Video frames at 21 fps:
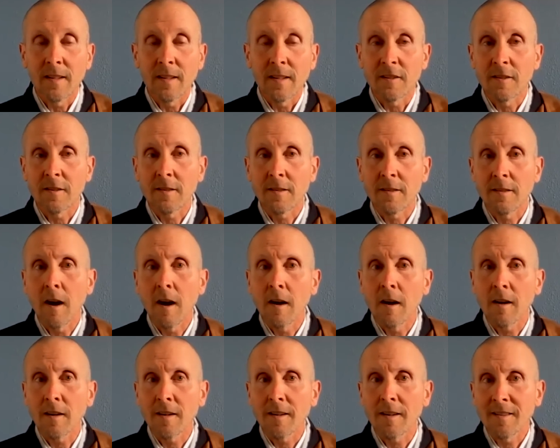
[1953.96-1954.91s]
This
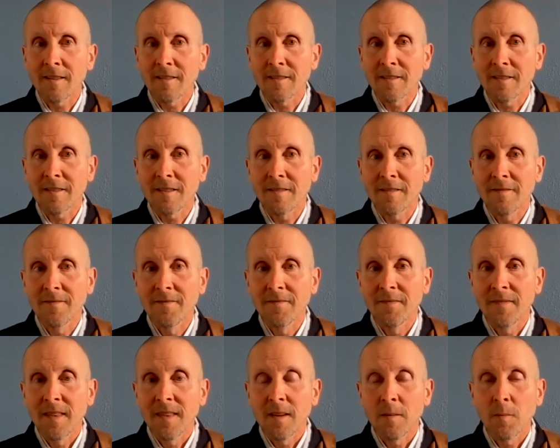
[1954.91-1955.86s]
thought is a
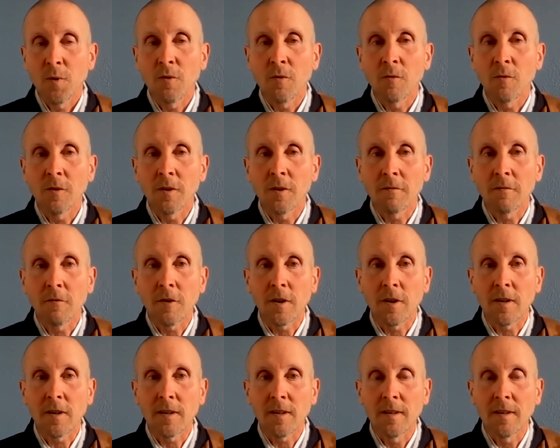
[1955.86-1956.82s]
pool of
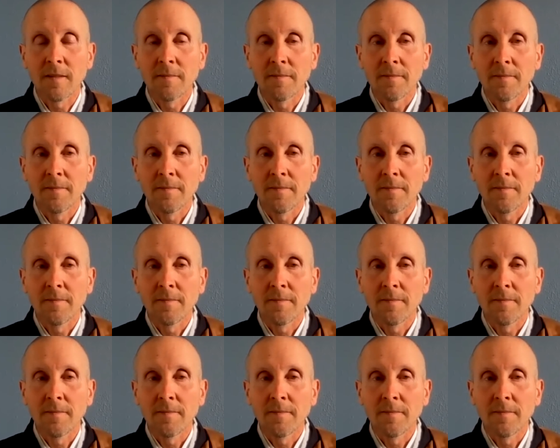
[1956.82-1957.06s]
water.